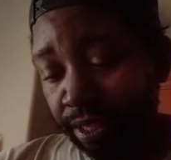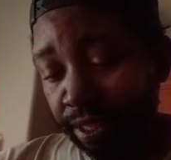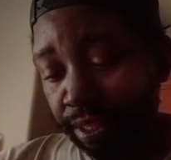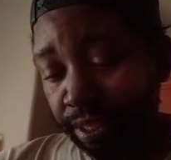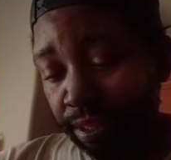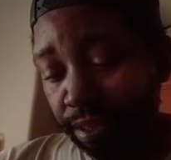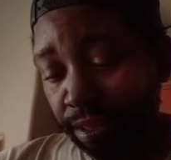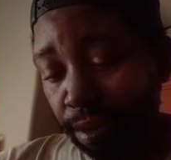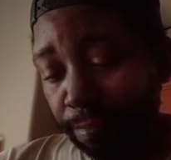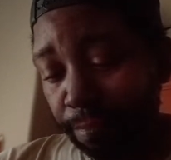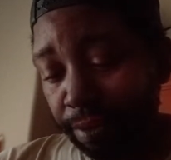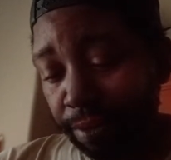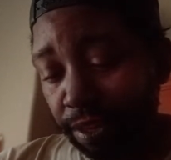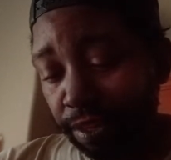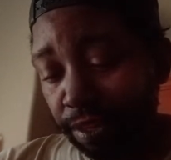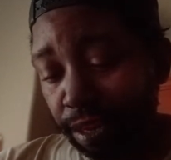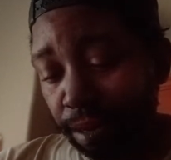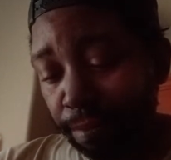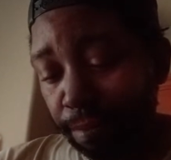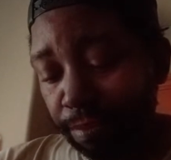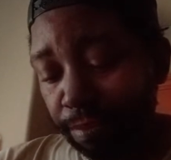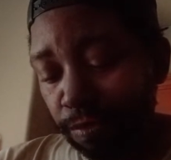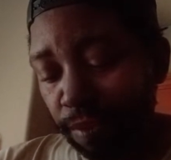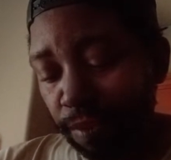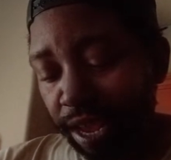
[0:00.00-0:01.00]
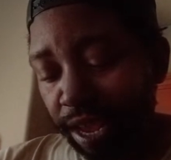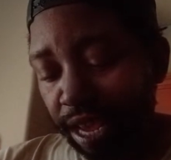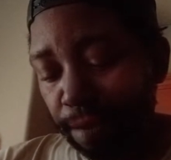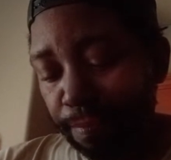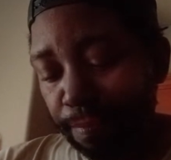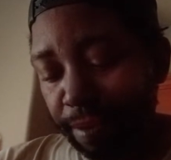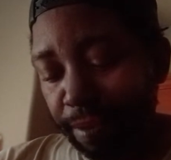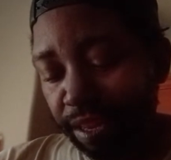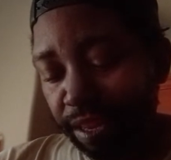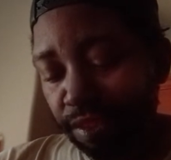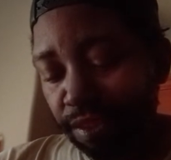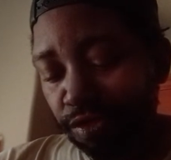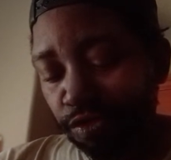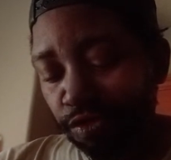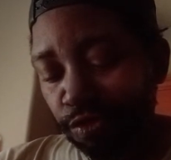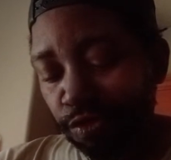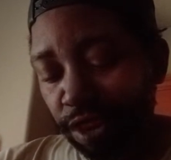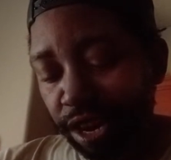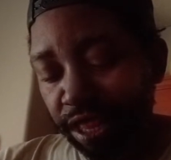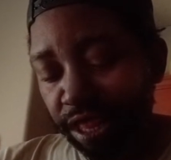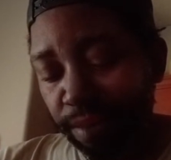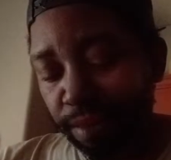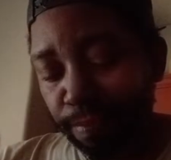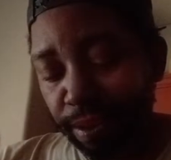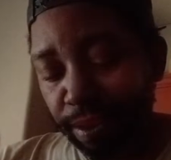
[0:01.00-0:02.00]
WWAB's
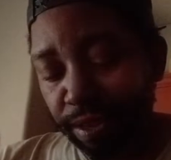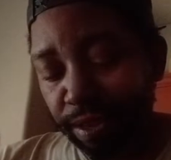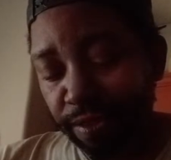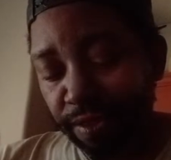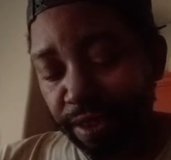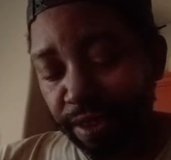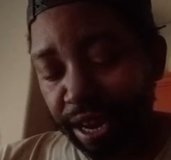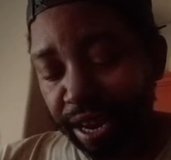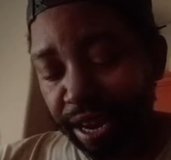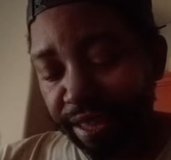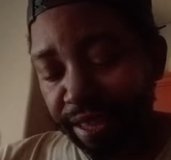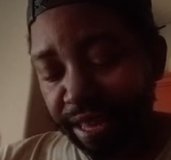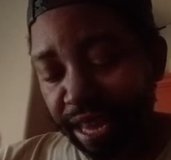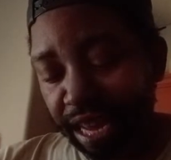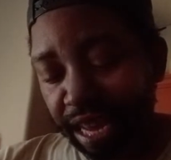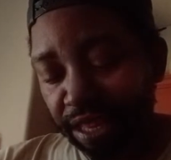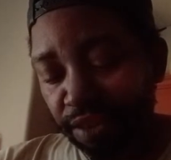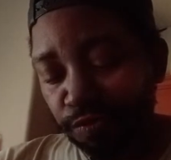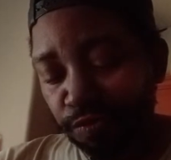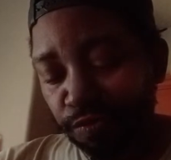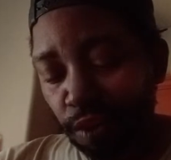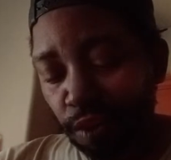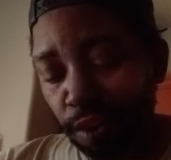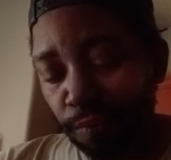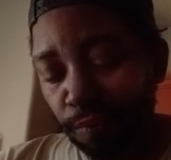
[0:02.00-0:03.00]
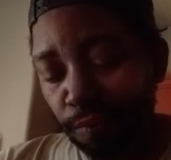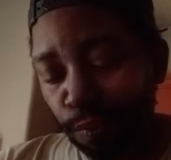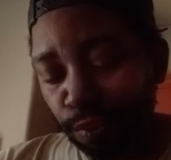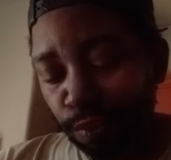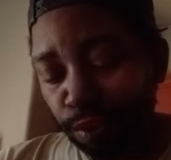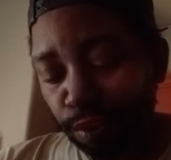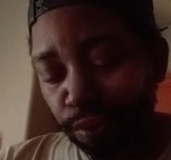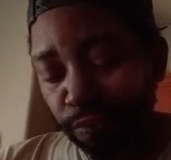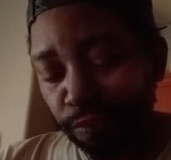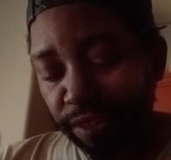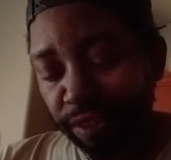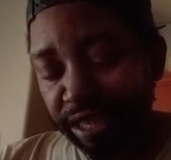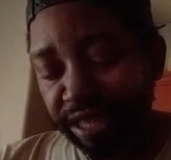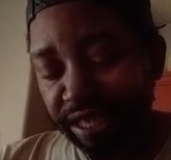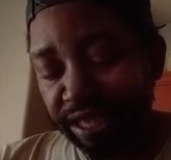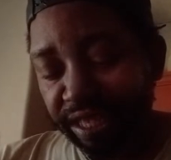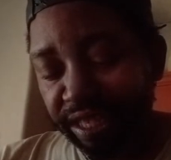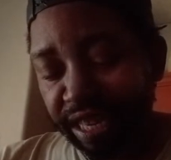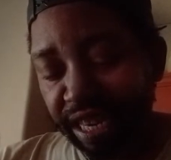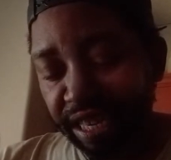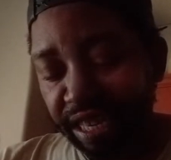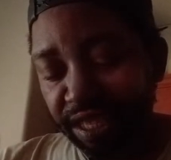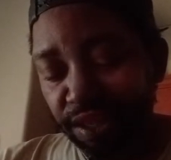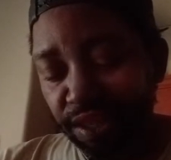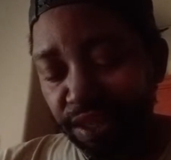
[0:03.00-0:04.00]
transmitter is at 1203
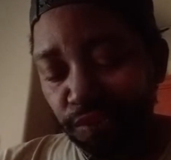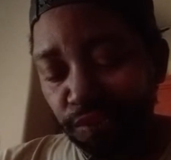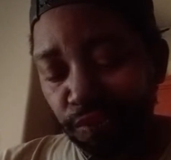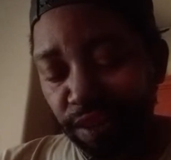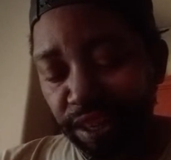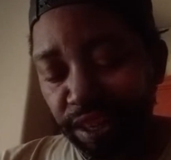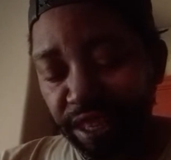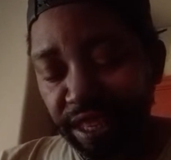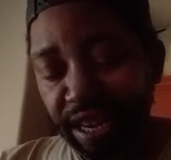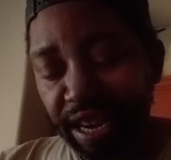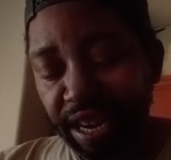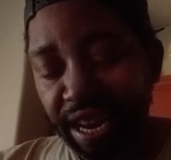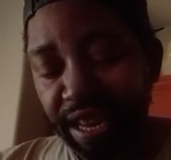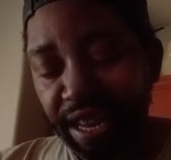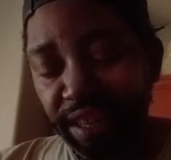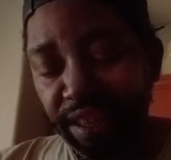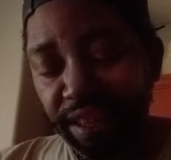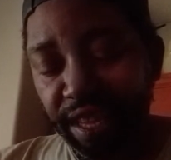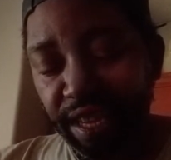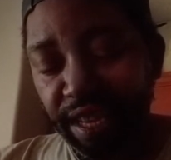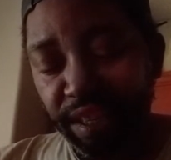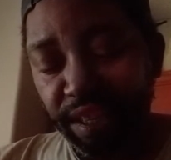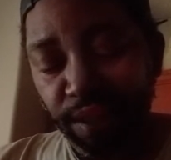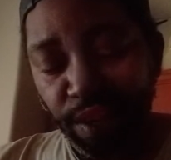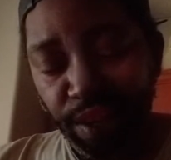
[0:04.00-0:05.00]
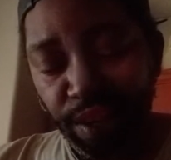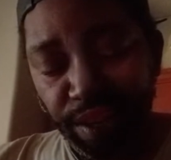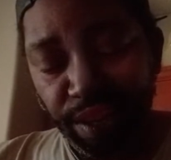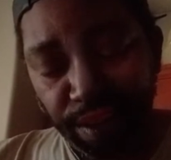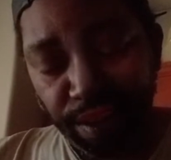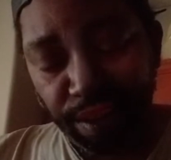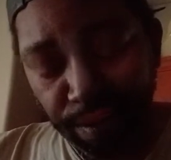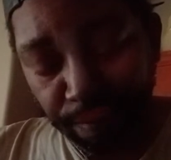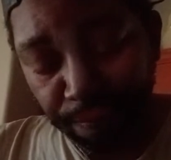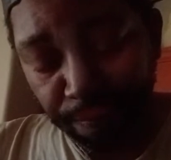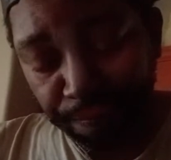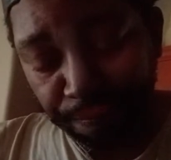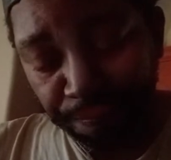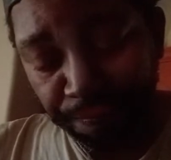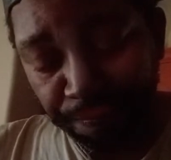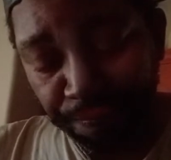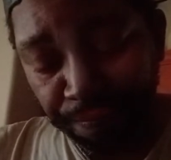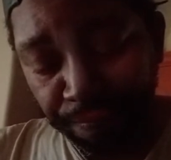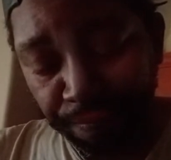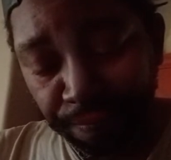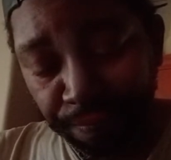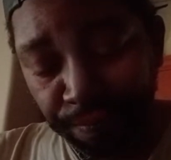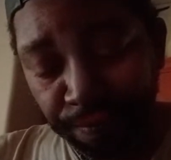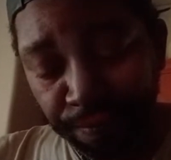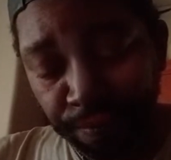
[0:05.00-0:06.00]
Chase Street in Lakeland,
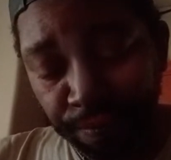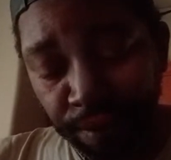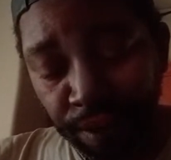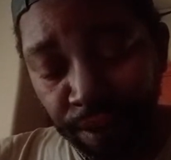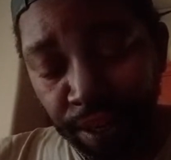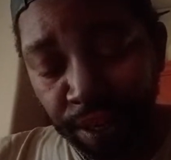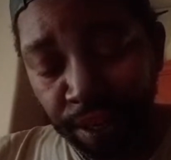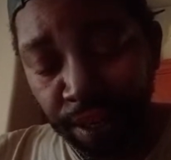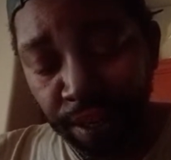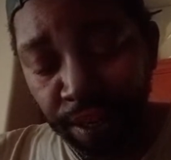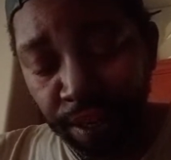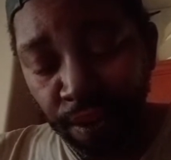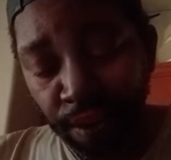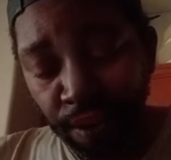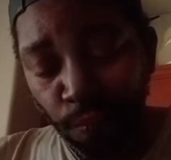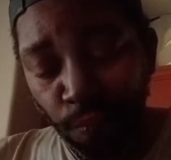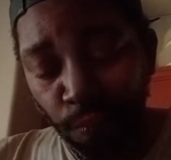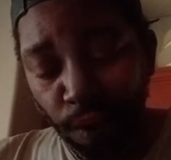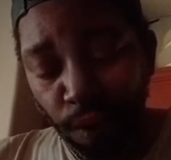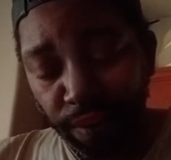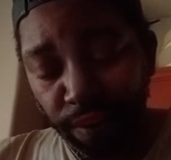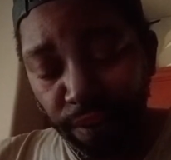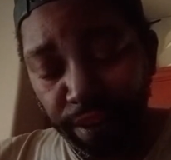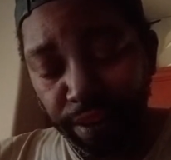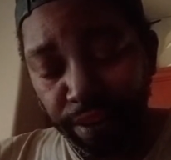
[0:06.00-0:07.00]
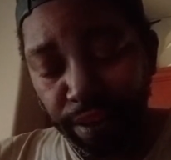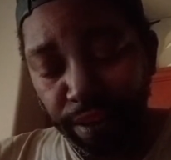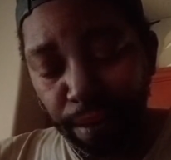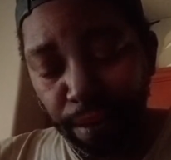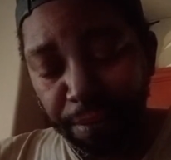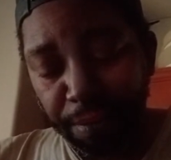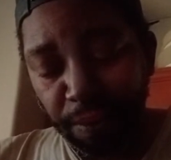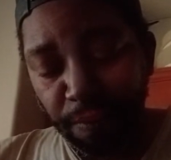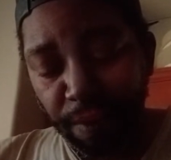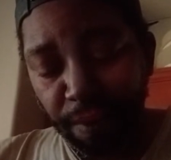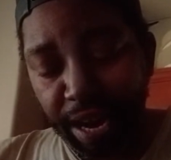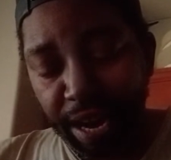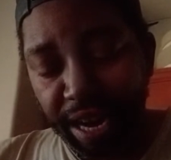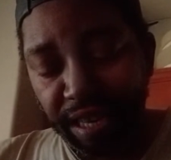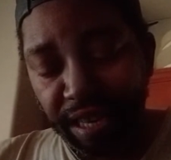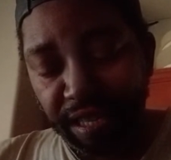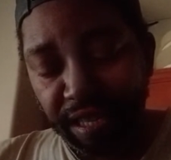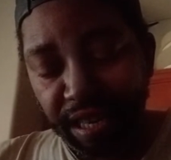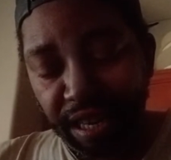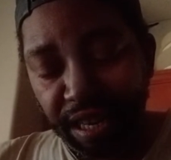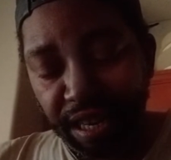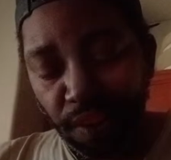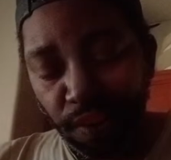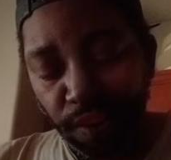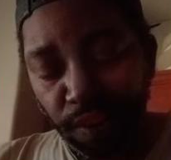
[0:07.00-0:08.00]
while the
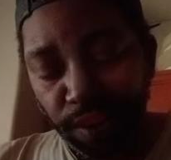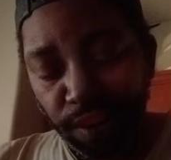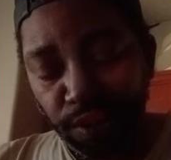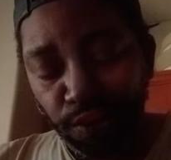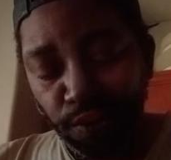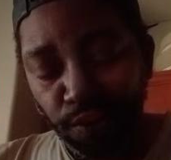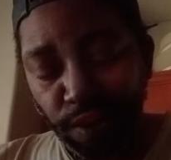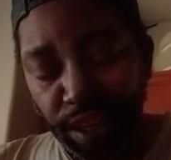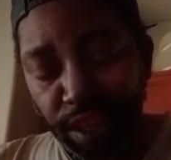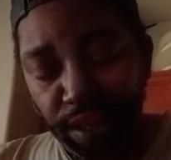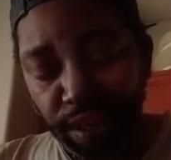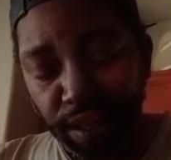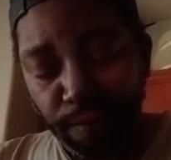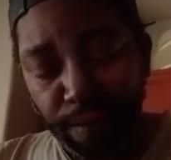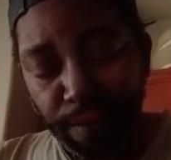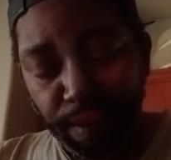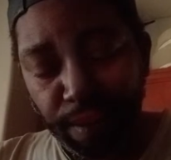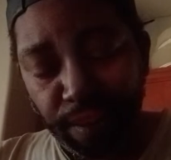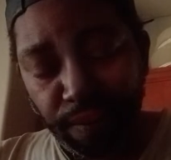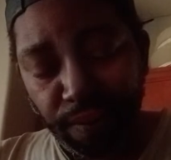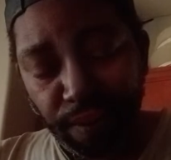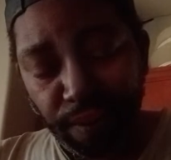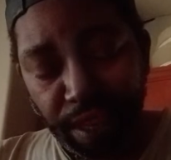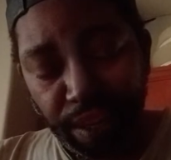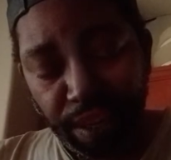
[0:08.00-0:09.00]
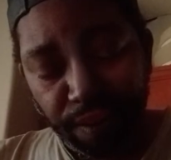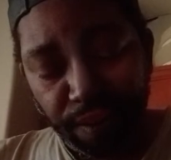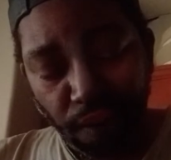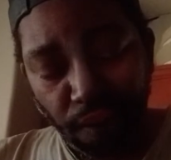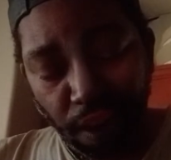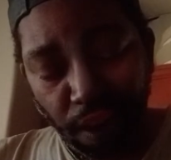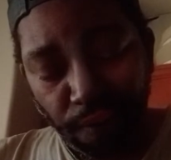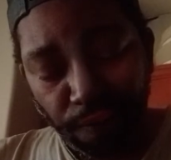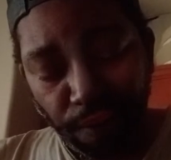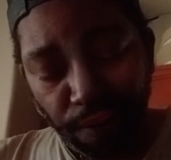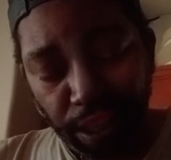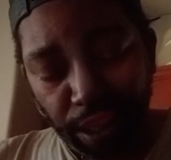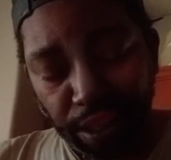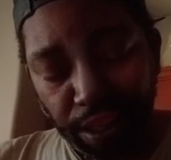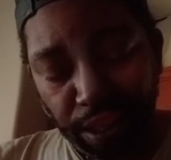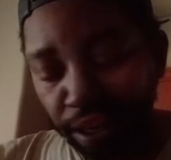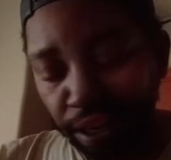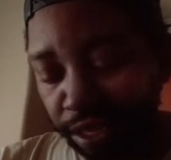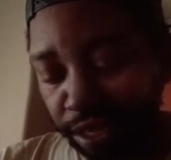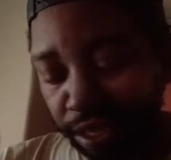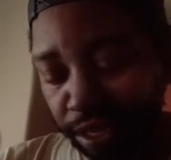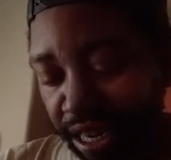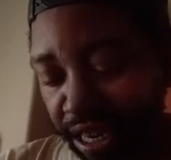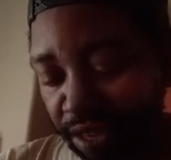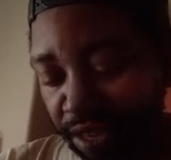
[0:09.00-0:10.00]
WHNR transmitter is off of
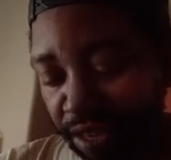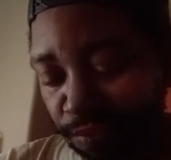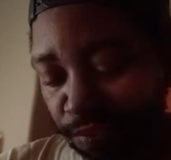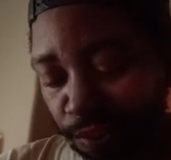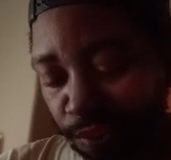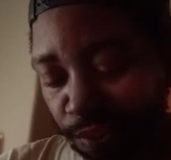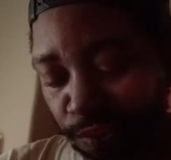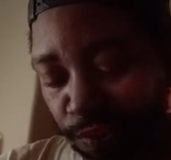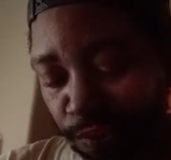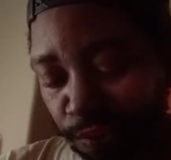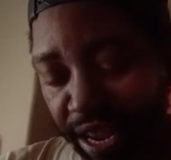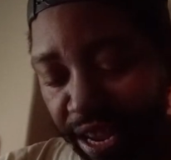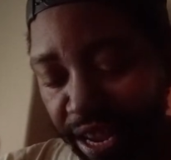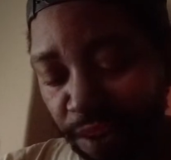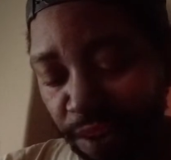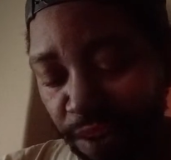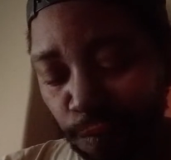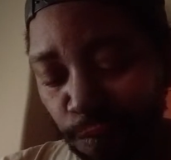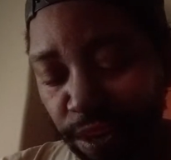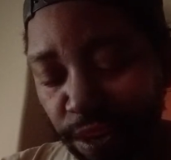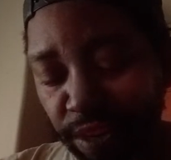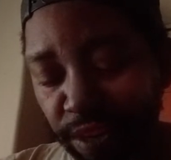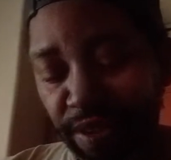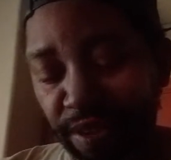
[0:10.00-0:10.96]
Dundee Road in Winter